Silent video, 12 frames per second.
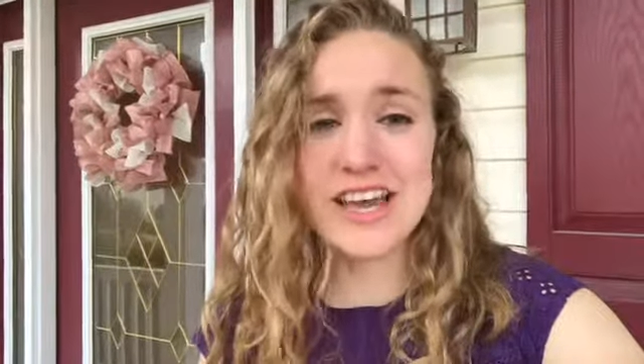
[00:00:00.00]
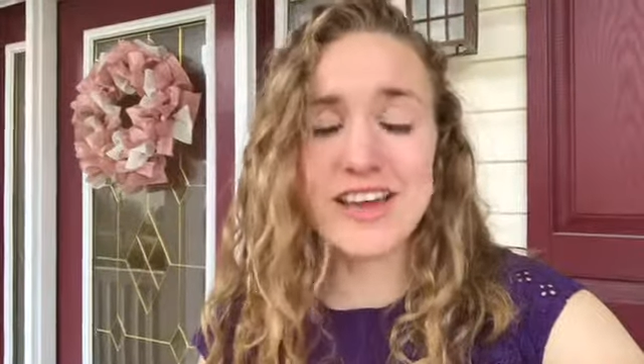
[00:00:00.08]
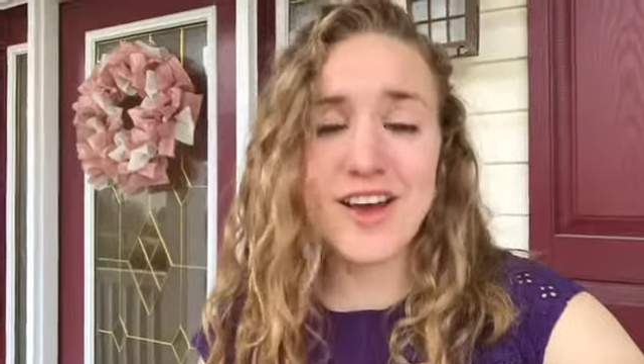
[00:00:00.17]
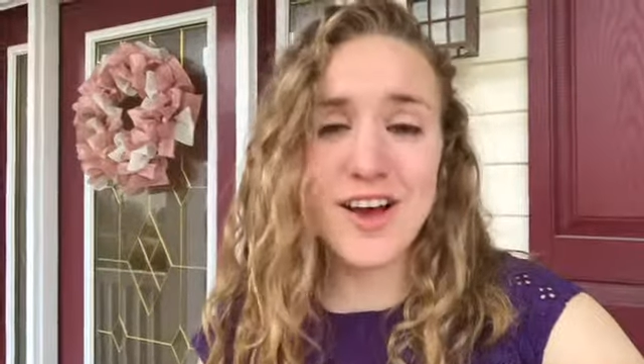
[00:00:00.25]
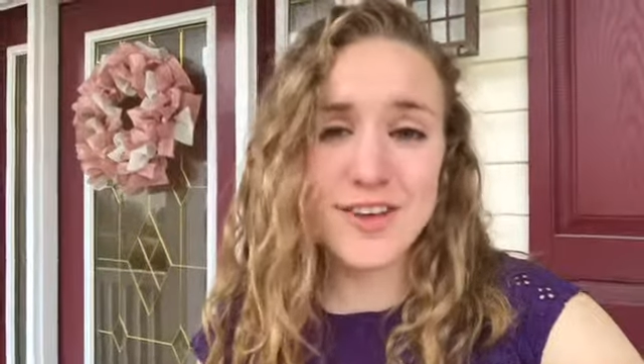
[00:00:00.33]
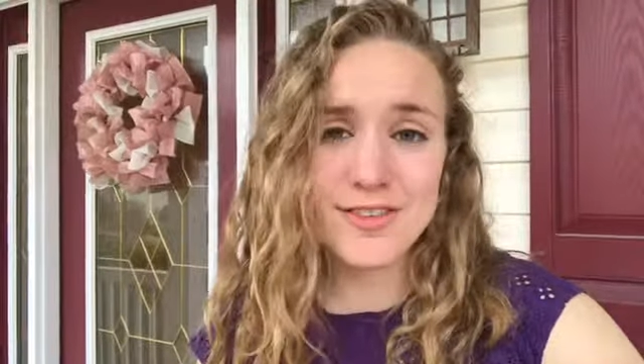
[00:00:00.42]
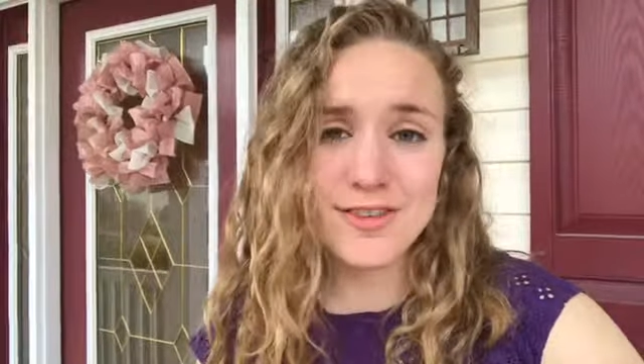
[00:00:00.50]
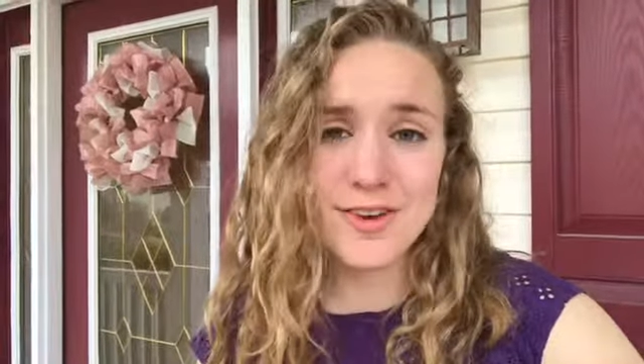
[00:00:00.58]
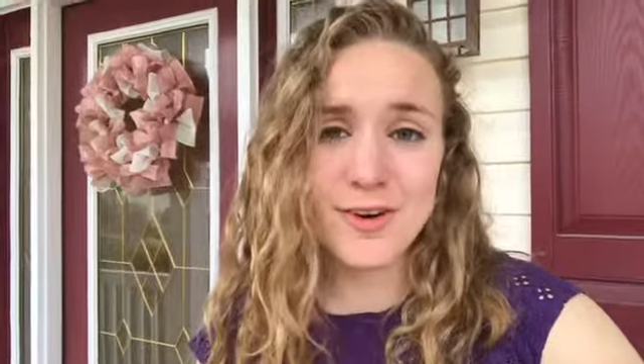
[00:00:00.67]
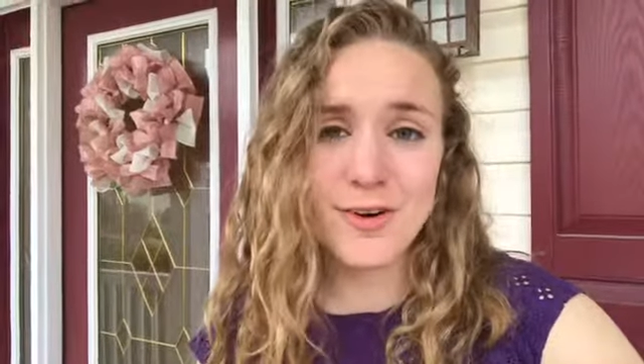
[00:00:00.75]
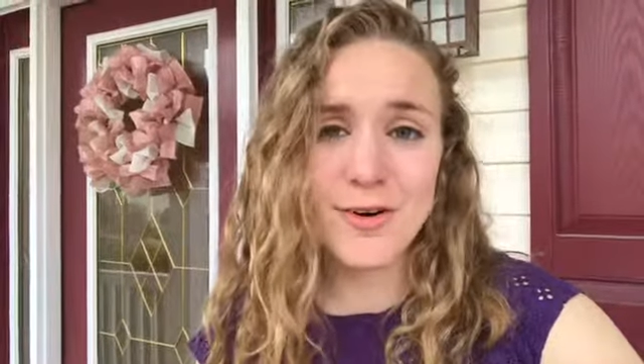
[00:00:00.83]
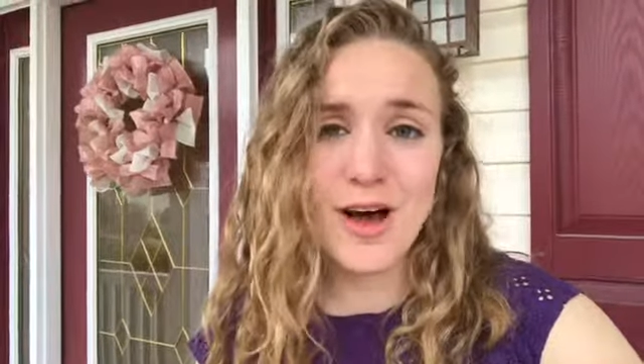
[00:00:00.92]
and
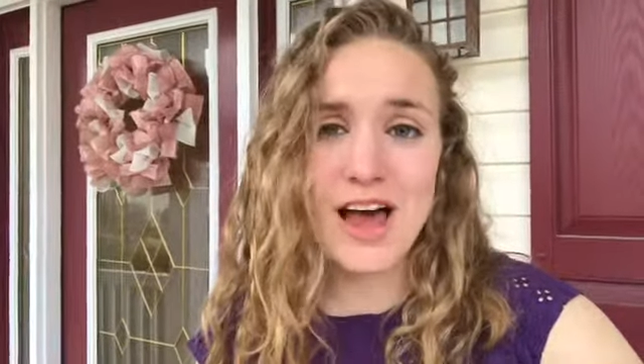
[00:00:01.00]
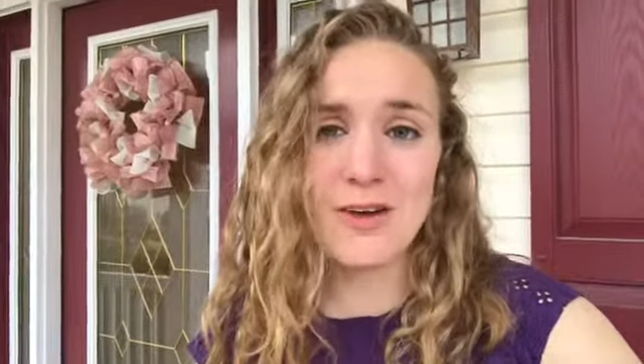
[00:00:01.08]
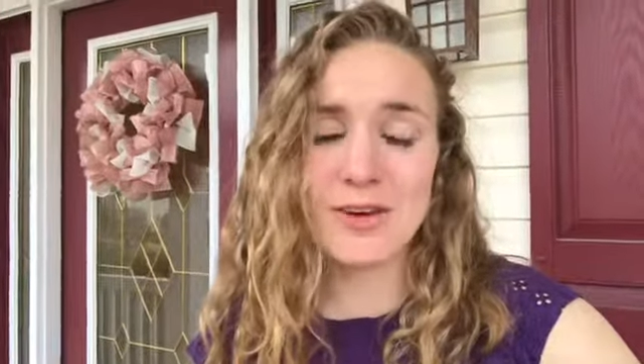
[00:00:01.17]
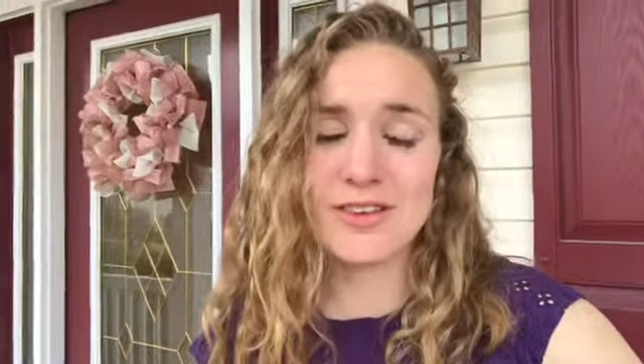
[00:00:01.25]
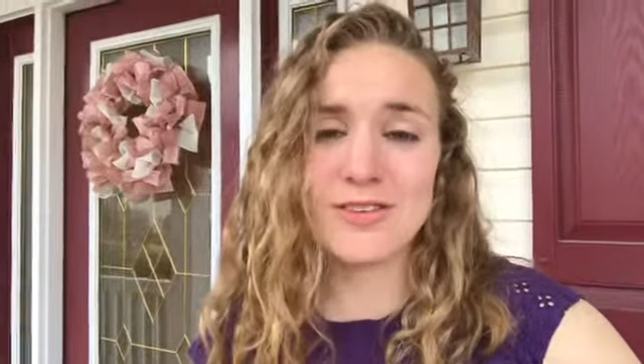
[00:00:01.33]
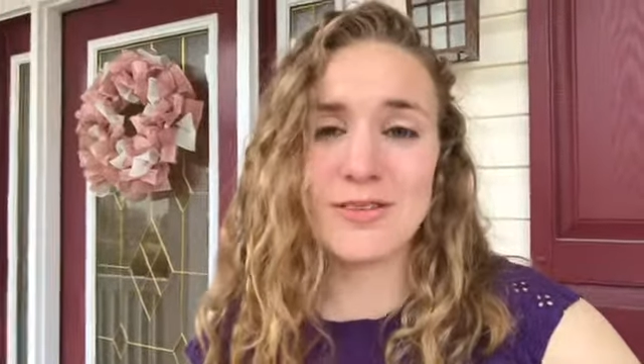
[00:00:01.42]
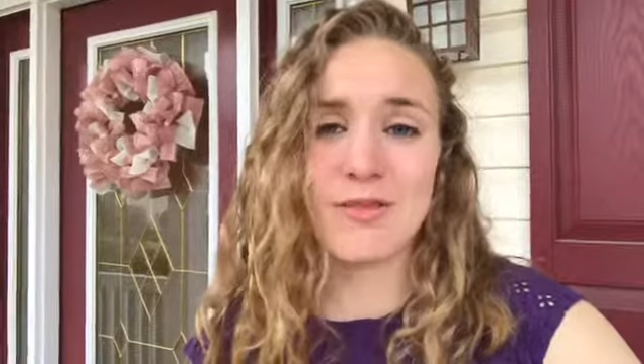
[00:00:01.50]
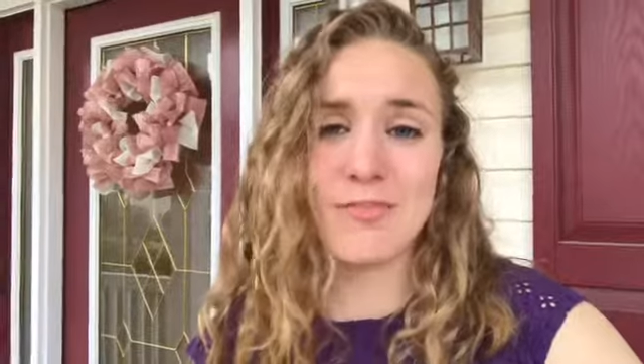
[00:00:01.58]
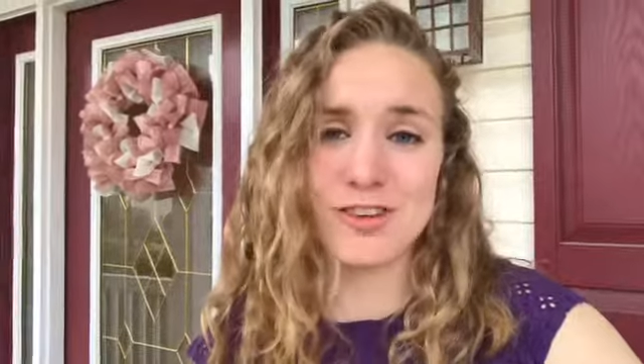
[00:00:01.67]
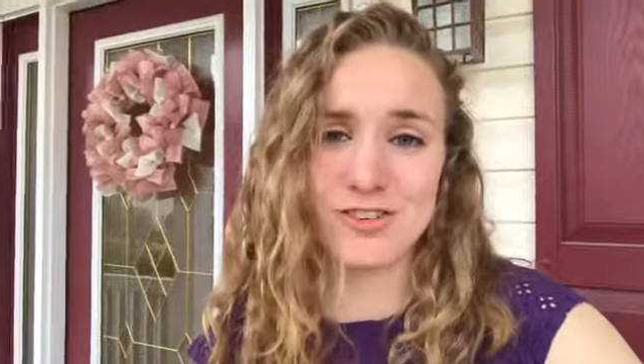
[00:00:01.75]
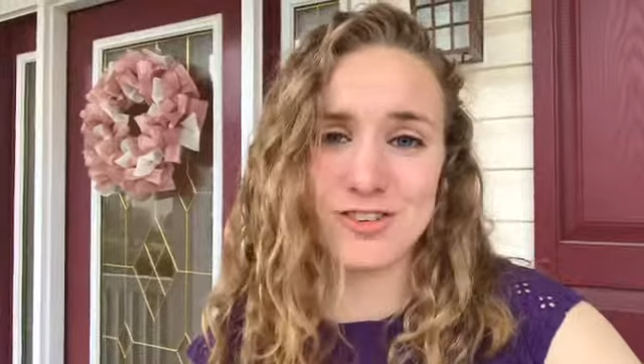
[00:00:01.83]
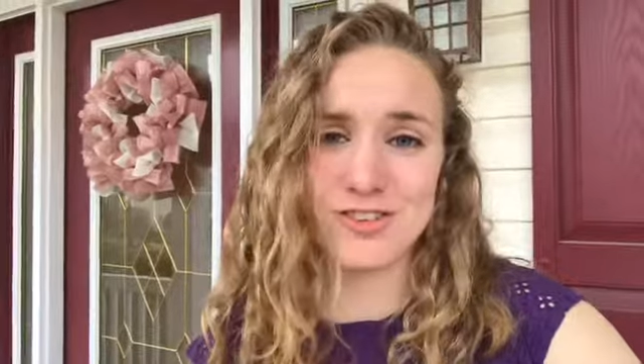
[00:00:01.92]
also I went to a
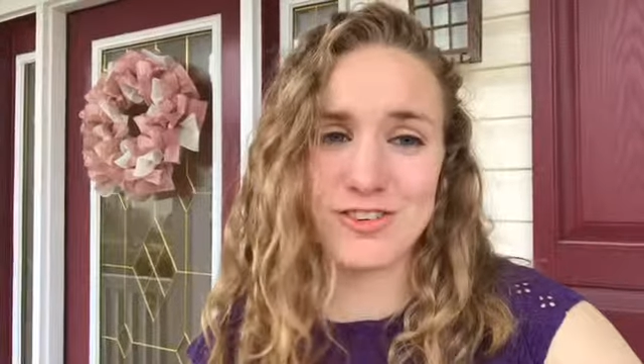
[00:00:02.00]
mission